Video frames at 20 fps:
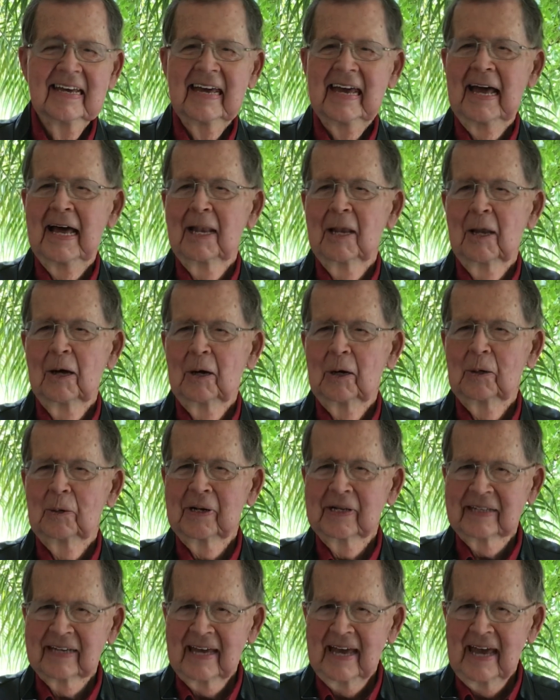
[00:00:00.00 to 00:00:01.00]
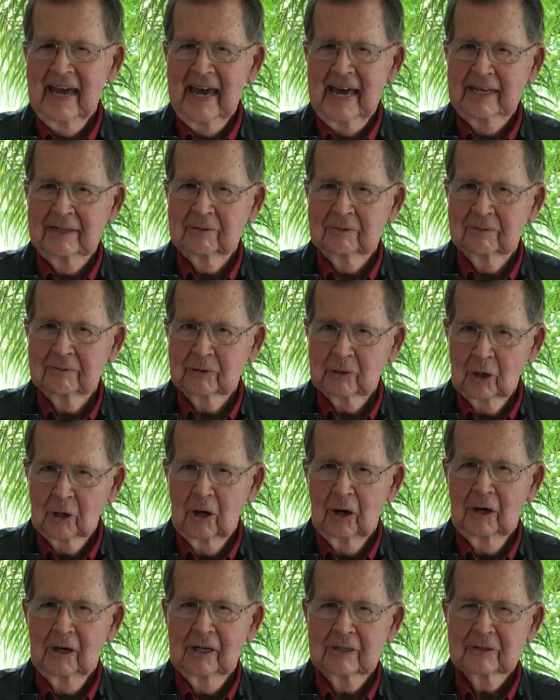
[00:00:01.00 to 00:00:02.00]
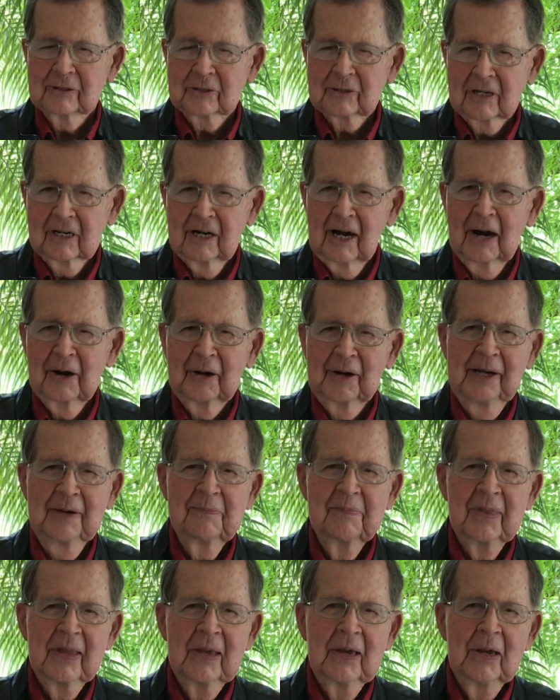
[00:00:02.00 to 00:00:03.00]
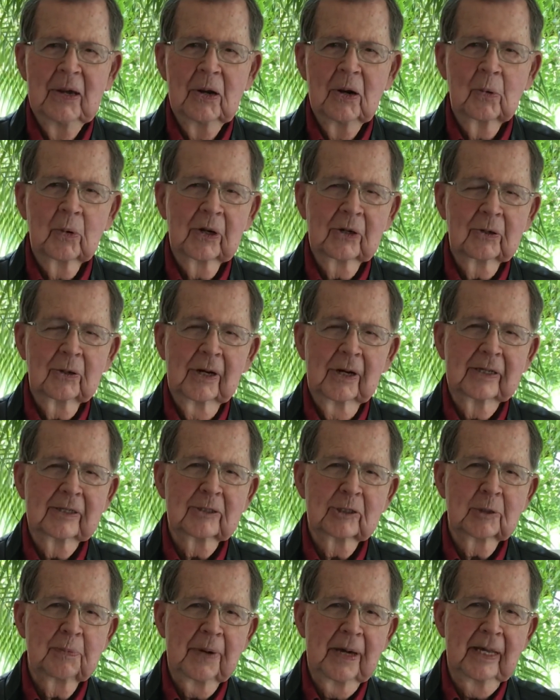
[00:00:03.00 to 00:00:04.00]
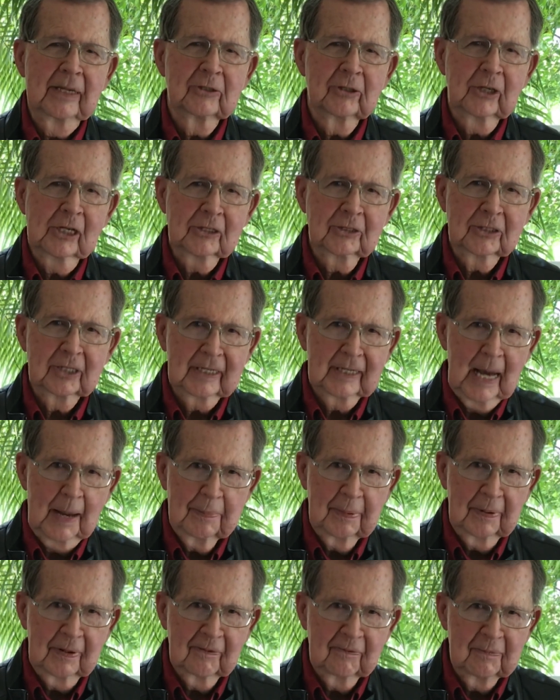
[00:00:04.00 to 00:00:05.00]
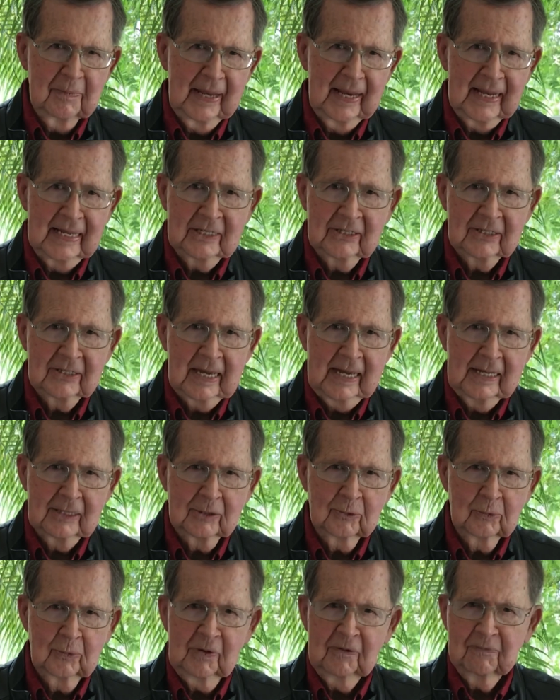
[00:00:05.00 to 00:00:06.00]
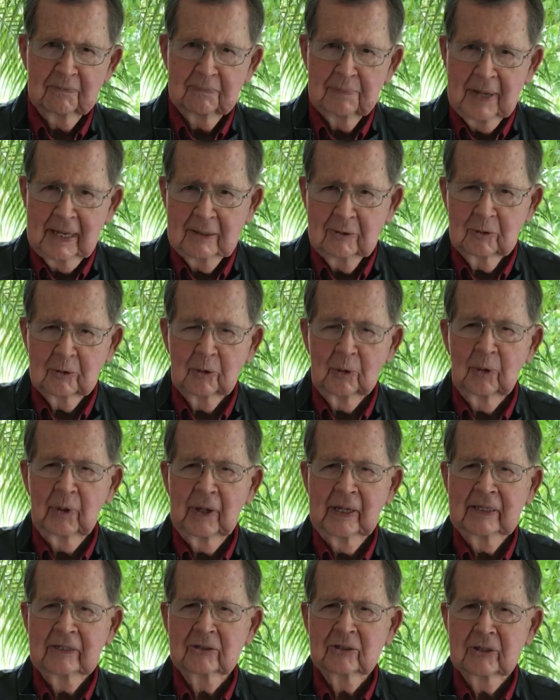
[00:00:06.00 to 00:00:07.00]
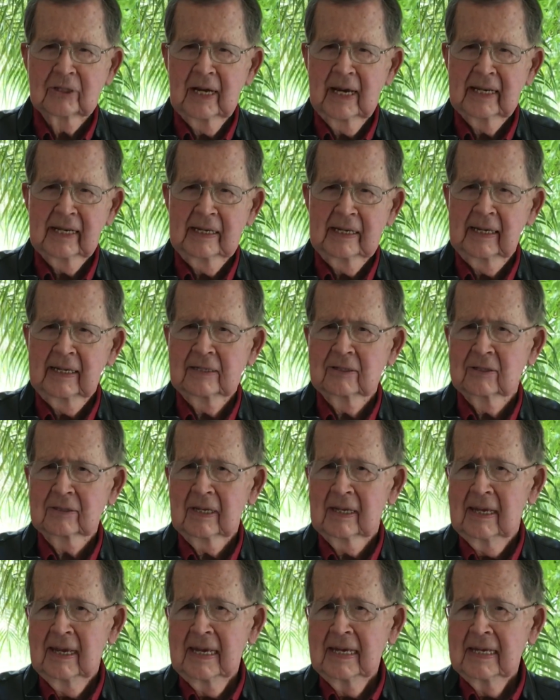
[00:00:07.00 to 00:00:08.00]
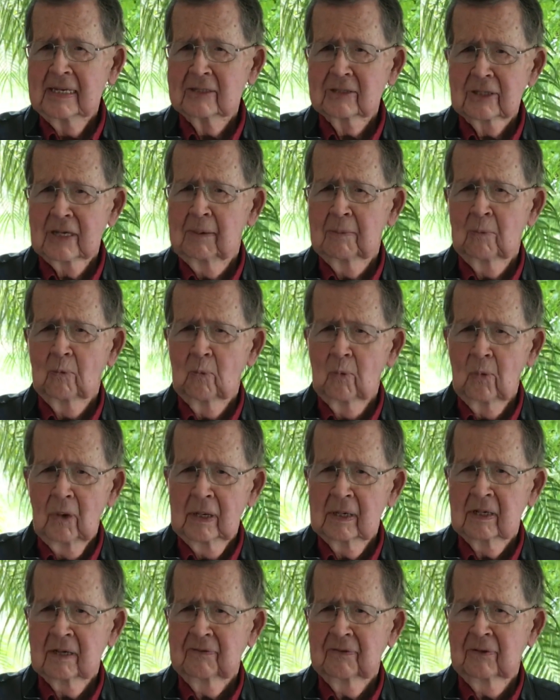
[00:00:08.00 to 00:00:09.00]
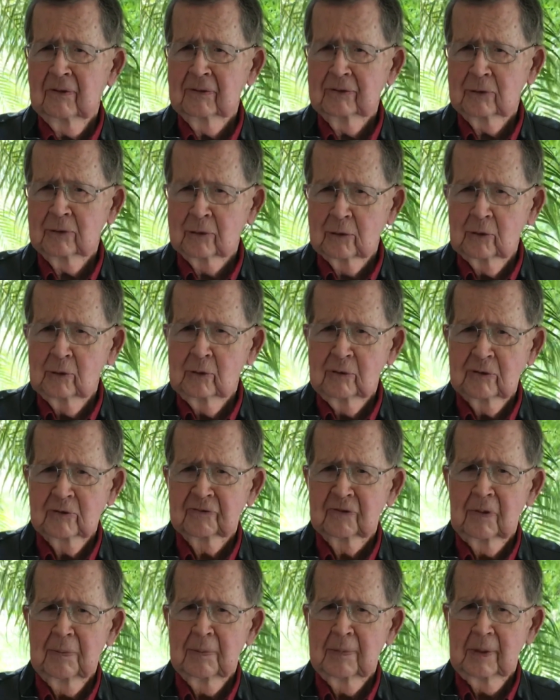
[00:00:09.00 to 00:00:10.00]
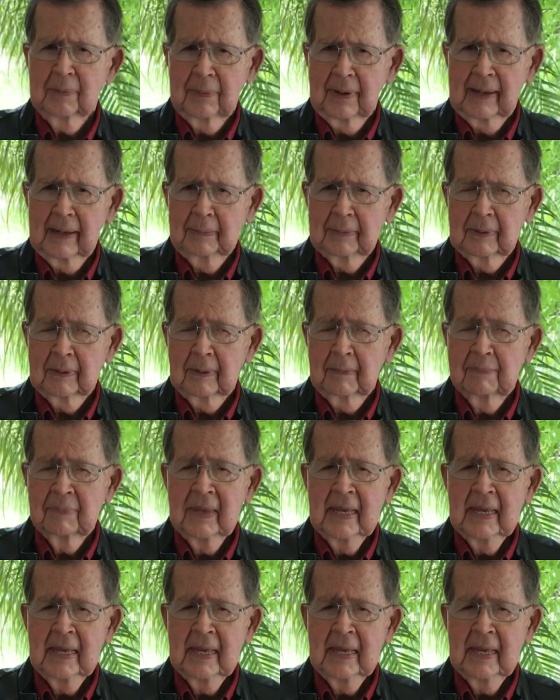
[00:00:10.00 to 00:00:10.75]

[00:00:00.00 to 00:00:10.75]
Hello again, Charles, Karen. We're going to spend just a couple of minutes, as we've been doing, studying some wonderful truths from the Bible.